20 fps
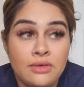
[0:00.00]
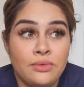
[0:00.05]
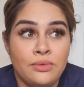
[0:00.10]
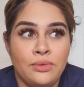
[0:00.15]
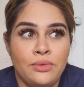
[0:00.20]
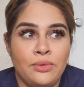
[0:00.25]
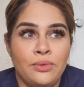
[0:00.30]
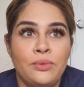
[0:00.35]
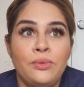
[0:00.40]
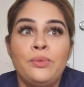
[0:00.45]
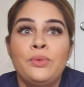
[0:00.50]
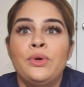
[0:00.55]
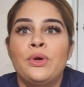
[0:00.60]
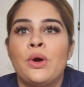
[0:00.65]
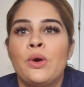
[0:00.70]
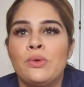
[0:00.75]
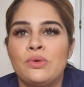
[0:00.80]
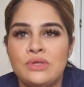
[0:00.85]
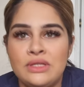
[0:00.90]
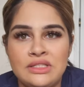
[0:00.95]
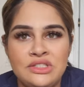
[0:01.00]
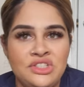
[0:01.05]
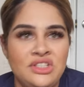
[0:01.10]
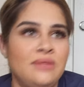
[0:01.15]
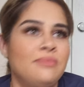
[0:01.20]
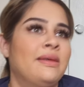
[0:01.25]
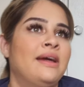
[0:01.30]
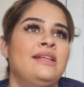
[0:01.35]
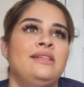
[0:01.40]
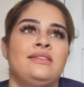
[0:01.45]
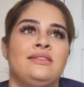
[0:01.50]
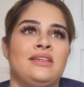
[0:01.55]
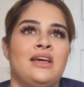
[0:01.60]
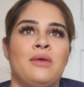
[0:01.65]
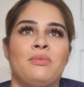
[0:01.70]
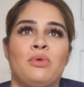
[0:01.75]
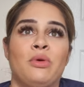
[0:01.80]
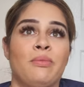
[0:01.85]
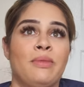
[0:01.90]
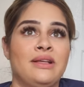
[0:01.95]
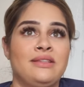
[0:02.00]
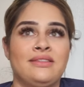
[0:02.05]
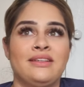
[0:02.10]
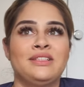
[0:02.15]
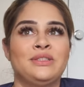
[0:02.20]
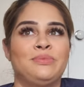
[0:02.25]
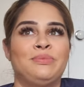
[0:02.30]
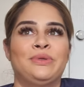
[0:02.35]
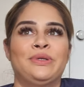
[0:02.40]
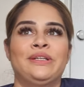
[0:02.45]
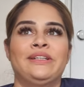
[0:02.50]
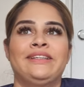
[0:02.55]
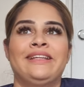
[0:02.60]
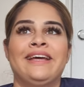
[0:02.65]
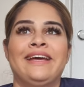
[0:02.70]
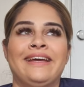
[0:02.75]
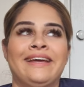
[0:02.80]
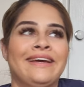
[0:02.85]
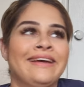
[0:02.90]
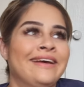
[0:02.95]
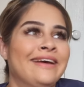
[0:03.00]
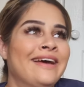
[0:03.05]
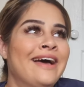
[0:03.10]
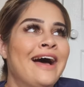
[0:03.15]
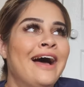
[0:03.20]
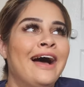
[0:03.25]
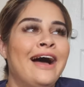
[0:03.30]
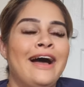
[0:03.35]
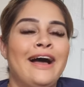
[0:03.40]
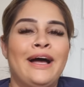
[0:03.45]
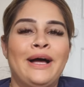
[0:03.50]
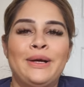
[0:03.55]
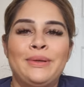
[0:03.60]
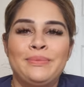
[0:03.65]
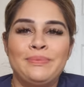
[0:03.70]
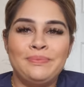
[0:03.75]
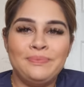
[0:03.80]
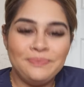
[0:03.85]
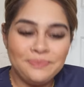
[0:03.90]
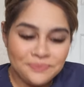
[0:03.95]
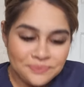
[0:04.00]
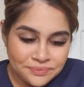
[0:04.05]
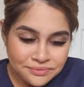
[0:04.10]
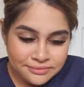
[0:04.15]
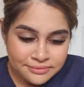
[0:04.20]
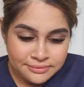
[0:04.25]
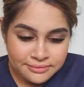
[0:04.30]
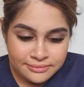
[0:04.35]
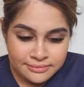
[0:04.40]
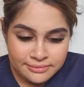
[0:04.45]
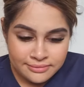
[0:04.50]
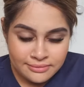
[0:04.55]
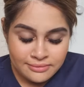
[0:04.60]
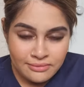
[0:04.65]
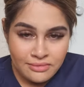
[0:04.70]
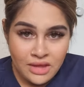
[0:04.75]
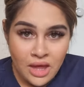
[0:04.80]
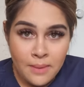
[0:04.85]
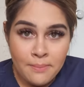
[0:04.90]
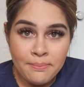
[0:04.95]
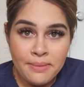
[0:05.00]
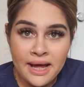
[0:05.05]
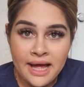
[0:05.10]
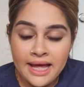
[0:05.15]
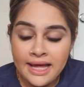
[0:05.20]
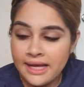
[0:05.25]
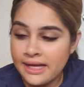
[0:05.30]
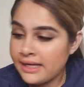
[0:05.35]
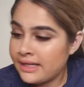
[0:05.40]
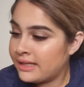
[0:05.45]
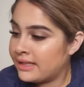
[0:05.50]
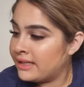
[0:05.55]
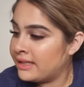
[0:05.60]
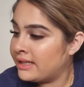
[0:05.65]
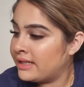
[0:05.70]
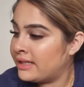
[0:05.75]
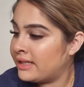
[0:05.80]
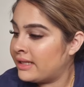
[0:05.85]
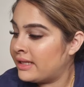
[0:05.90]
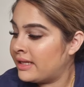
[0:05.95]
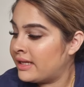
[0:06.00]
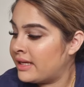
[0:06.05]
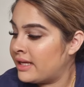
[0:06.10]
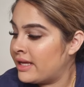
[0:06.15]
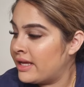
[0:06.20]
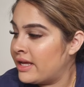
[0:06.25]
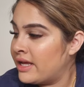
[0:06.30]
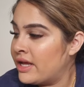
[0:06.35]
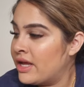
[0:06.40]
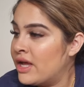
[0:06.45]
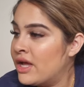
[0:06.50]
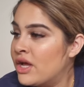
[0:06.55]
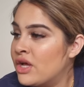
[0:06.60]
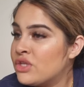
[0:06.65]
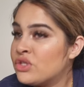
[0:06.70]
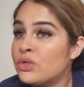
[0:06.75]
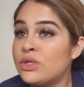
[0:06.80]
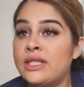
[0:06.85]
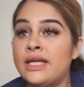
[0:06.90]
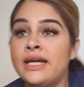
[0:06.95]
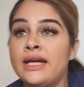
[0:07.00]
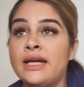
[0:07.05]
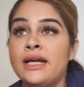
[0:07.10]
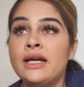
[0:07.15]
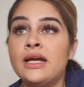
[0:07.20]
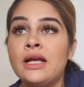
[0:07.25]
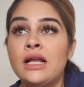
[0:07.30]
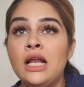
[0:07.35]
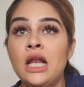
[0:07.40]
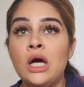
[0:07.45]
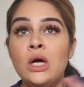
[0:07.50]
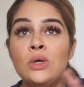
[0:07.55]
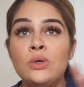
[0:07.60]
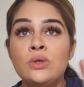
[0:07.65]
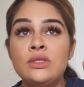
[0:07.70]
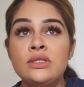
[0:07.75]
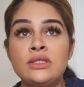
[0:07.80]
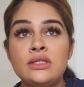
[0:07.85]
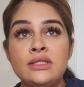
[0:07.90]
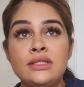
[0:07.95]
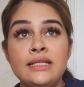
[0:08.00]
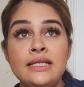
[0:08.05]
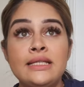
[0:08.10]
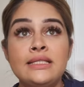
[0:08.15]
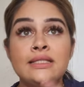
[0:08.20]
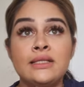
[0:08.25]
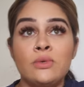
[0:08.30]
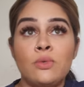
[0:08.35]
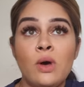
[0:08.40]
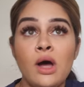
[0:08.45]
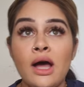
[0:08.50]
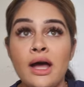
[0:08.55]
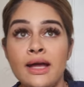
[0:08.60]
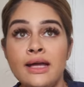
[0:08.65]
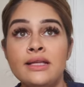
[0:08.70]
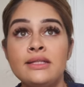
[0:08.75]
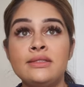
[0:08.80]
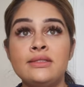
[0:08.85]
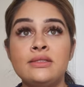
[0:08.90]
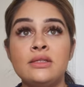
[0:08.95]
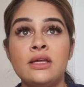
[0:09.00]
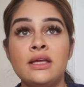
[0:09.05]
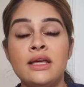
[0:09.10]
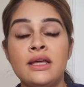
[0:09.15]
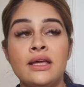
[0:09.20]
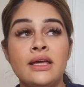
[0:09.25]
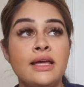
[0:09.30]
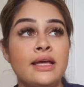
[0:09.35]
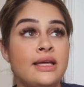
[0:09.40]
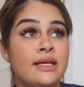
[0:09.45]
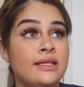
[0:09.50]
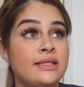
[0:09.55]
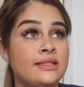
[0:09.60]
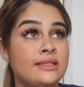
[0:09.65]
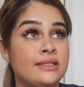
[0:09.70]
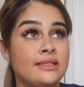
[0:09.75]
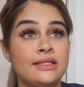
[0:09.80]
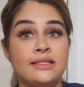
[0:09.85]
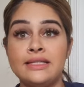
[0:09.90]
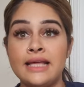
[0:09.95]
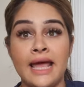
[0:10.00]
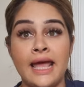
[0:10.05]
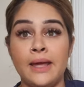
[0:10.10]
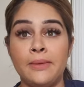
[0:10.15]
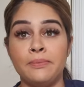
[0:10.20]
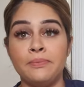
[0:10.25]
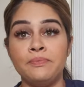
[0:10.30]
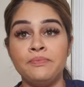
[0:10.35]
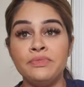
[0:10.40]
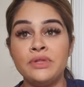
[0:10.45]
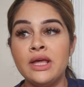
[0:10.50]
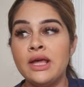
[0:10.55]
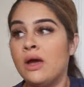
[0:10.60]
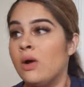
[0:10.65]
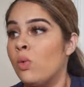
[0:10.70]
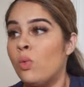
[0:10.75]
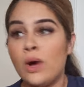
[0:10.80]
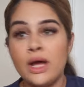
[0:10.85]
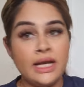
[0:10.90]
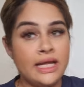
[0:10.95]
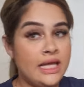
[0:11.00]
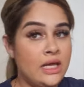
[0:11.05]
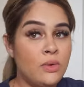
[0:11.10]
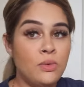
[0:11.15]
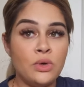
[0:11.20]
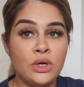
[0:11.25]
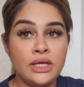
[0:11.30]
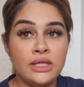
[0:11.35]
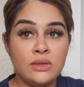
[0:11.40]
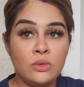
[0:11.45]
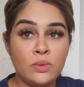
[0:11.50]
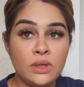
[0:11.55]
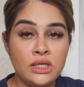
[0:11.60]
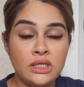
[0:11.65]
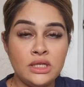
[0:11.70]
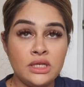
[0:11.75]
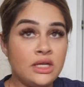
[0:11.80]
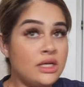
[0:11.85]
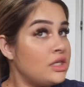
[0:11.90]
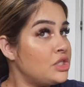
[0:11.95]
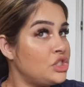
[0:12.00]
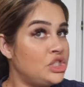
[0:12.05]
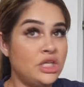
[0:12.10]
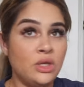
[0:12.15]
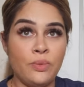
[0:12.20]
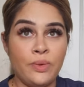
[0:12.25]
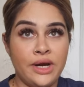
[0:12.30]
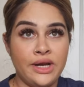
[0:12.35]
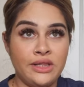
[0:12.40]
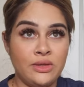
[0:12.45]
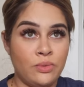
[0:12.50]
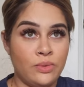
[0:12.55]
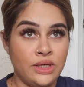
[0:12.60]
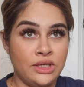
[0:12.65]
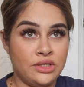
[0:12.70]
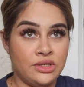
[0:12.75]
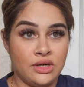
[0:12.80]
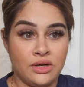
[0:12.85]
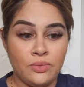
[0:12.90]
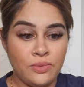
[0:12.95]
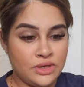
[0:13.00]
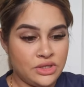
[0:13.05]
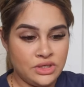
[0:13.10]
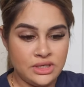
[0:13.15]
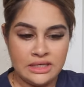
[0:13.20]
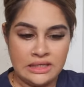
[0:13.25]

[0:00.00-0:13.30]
or who knows she might just come on my son's birthday um but so their clothes season wise is the same what he wore in the winter she'll wear in the winter and what